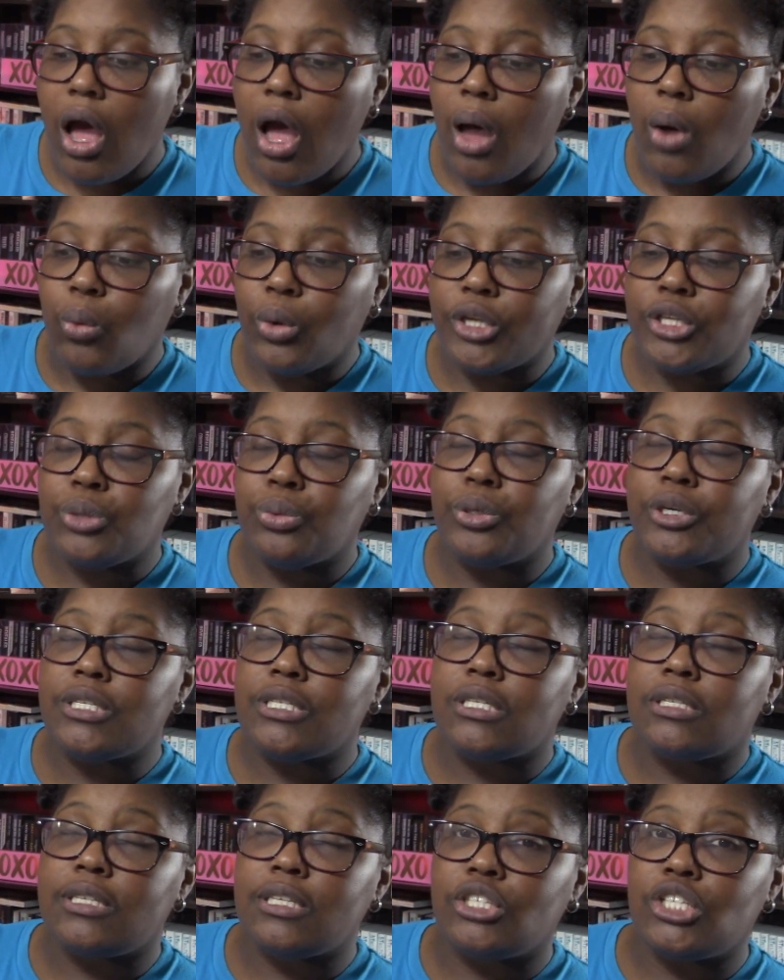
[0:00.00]
which was
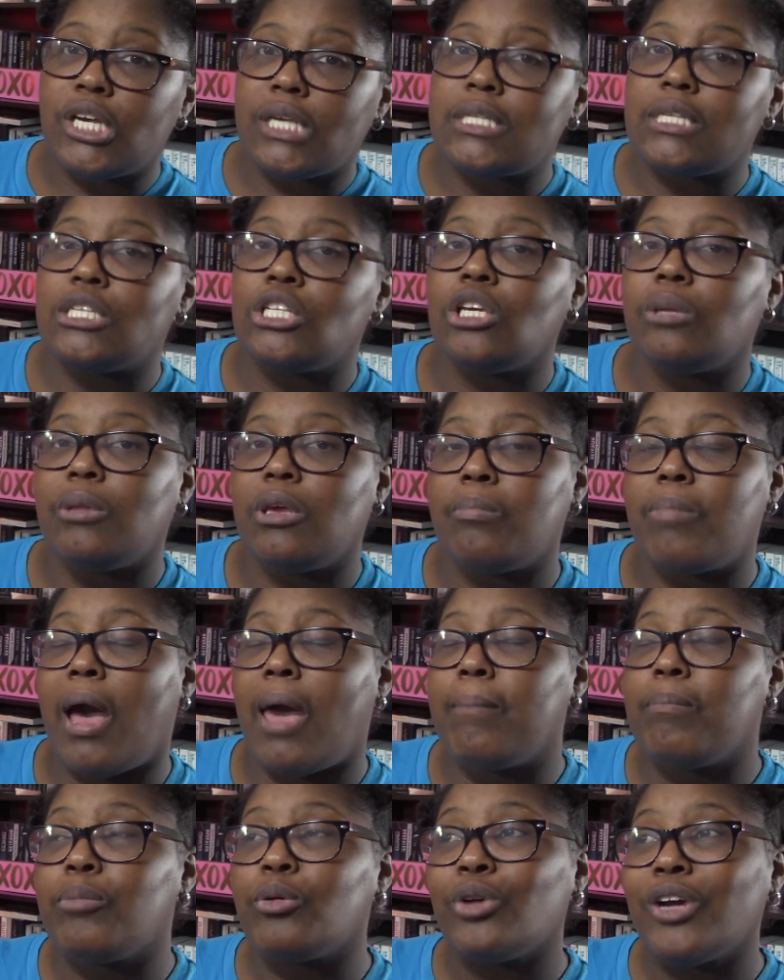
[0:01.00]
suggested to me
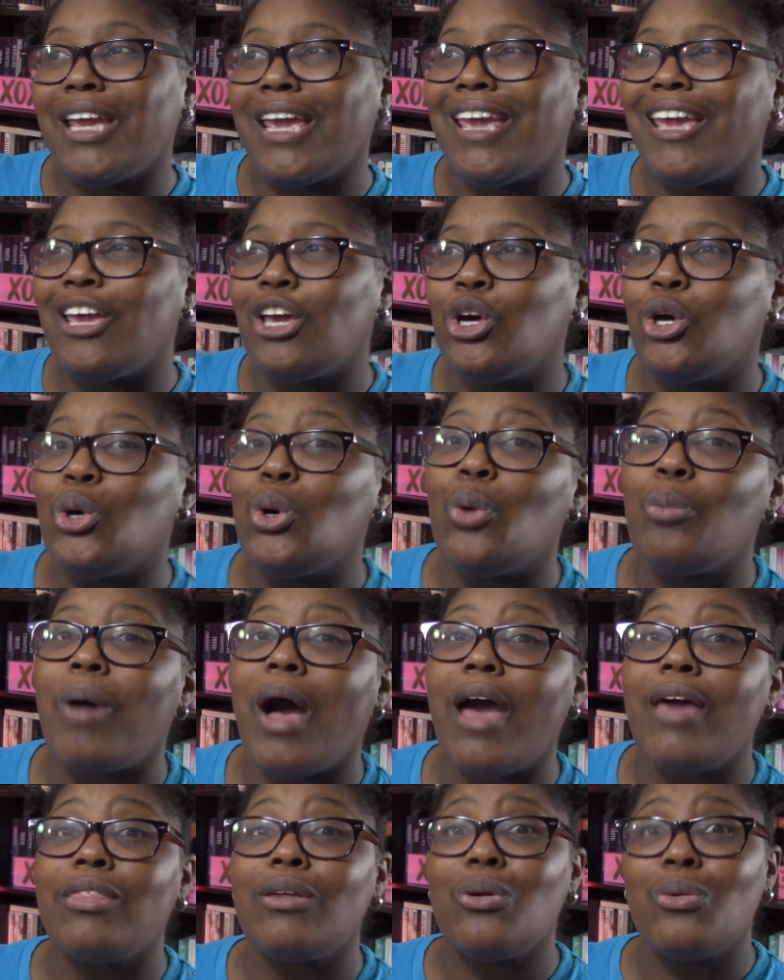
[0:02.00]
by Bree, who,
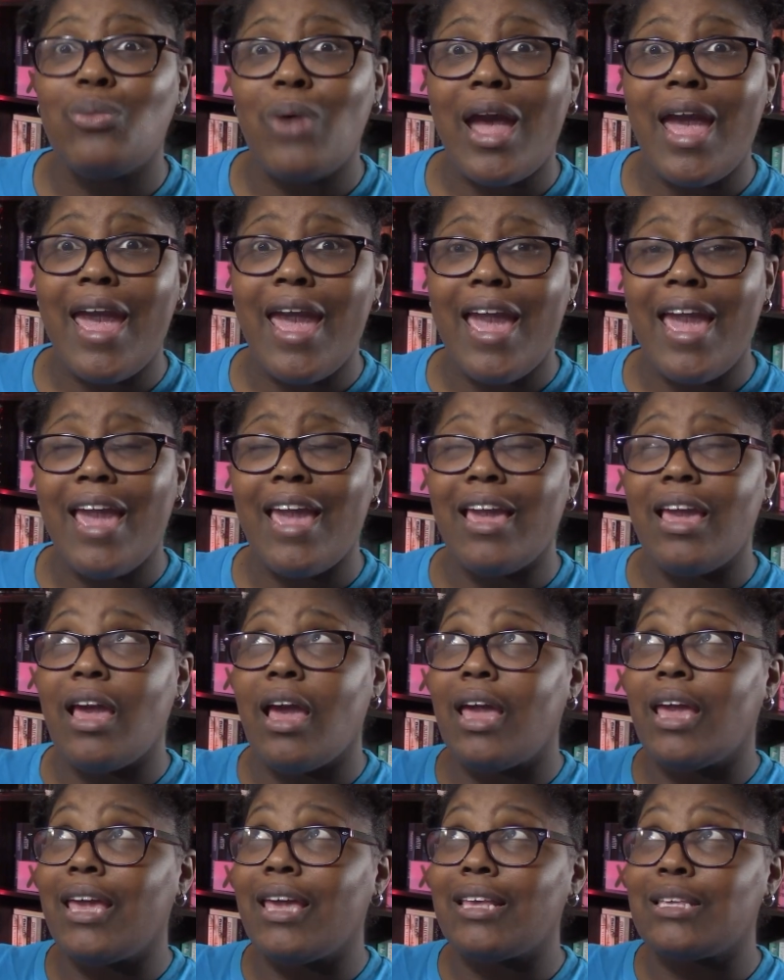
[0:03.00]
by the way,
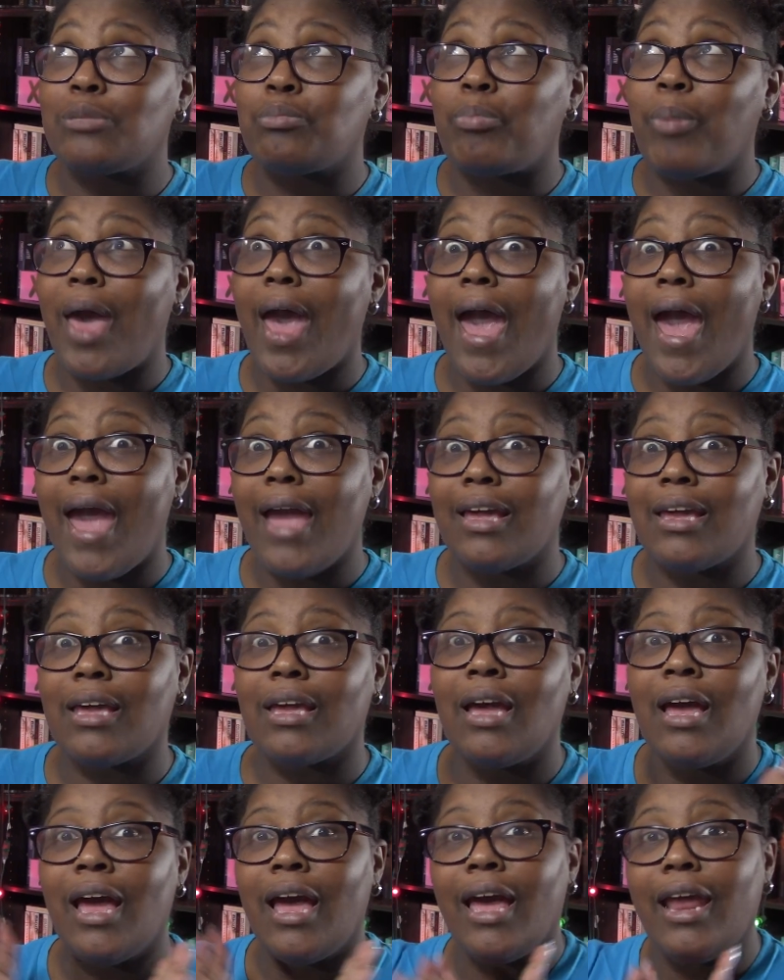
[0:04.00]
is back
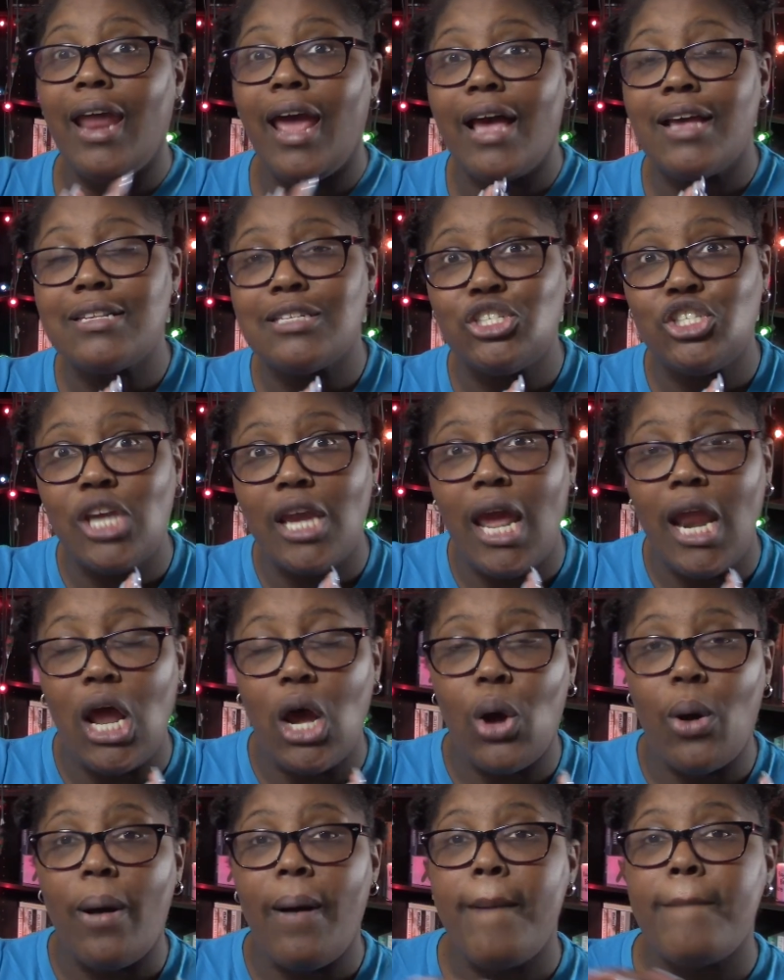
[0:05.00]
and has a
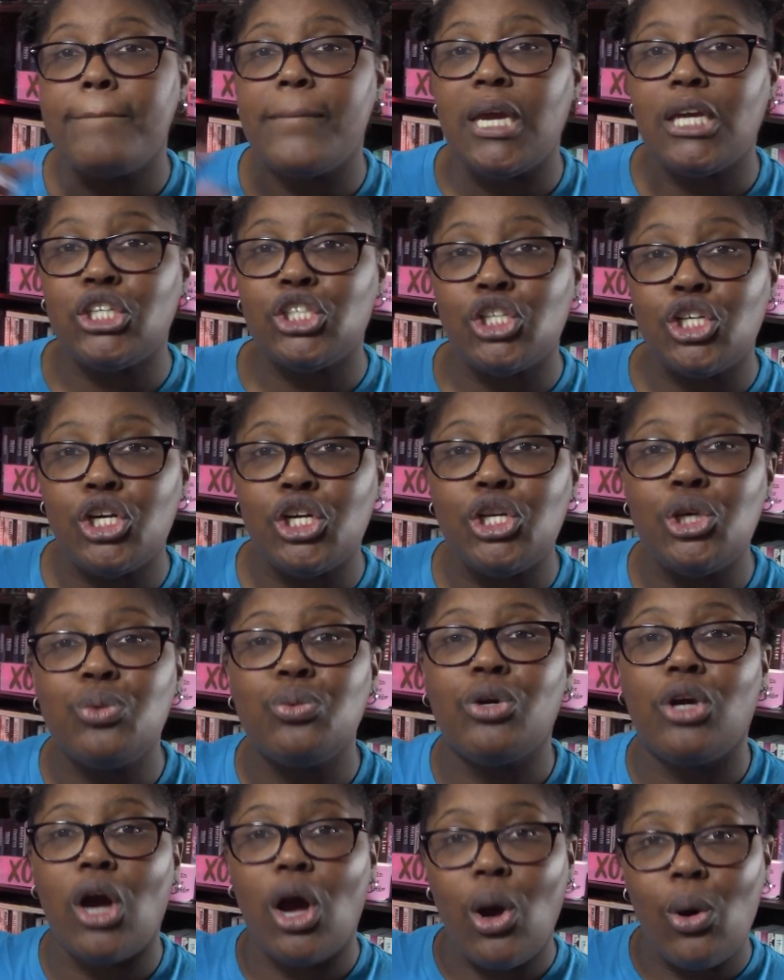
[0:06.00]
channel. Make sure you
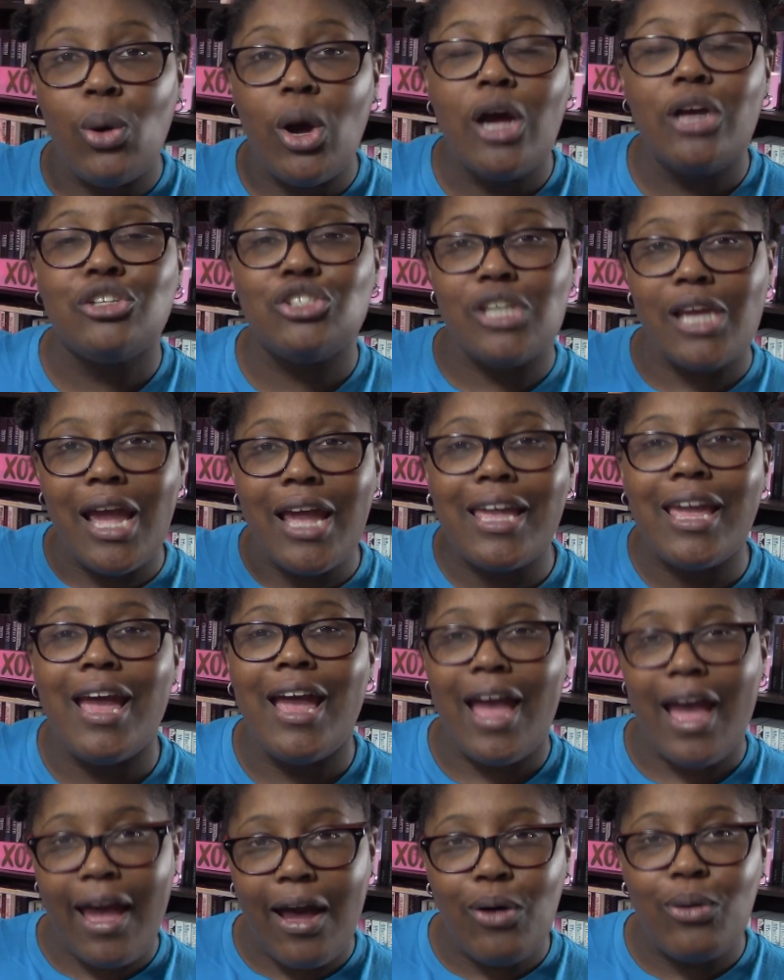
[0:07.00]
go check
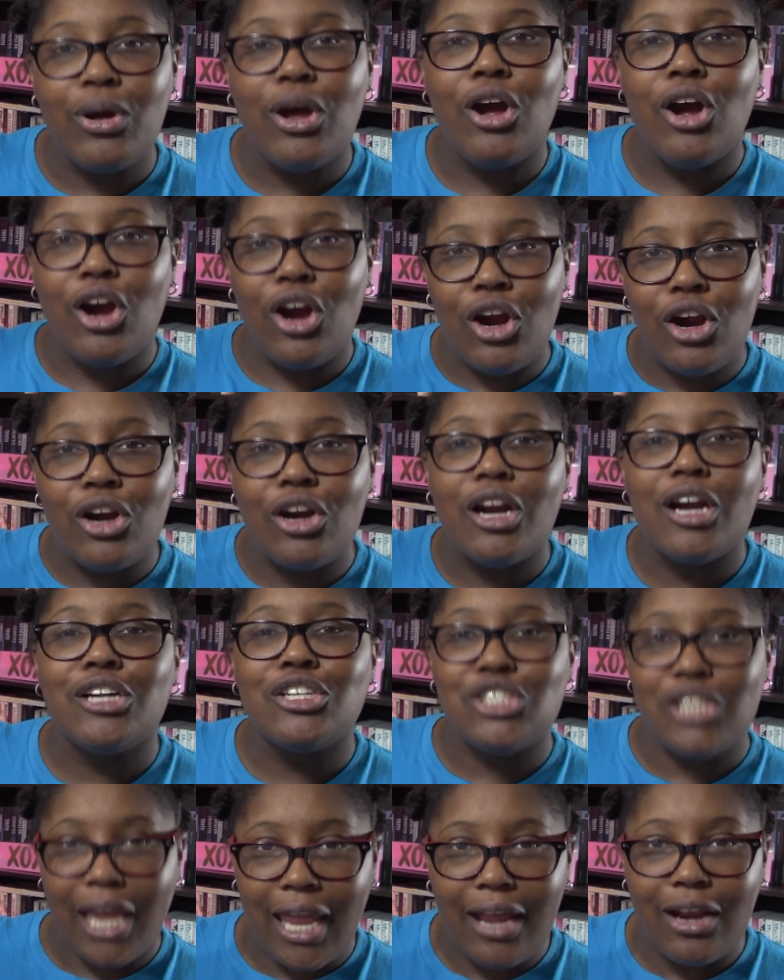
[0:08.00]
out her
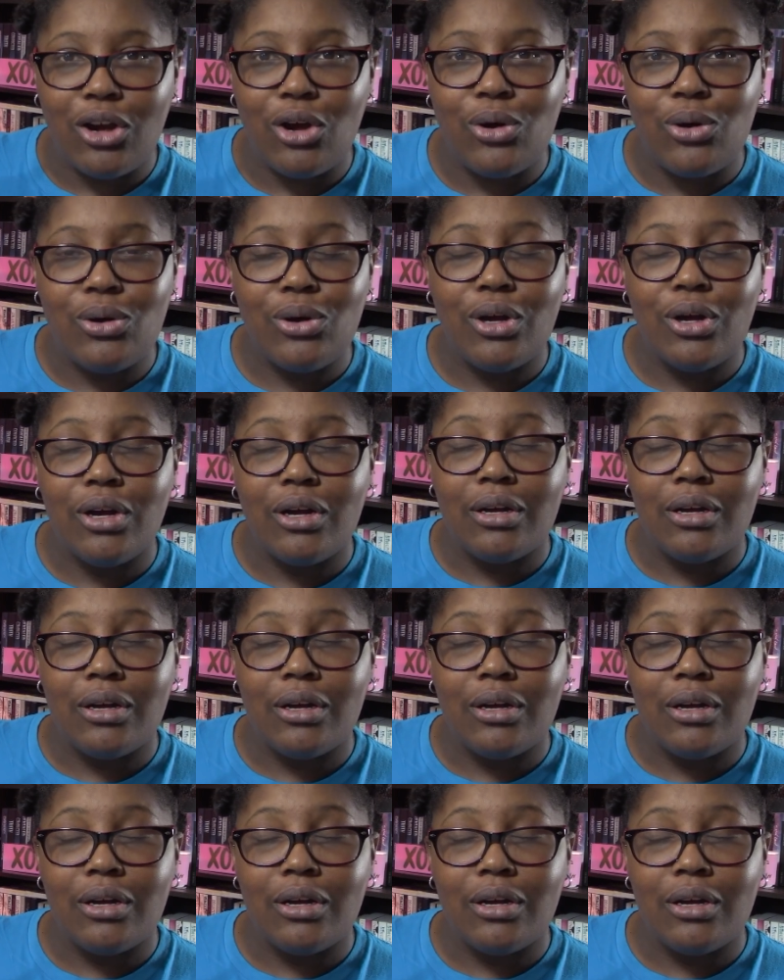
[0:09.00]
channel.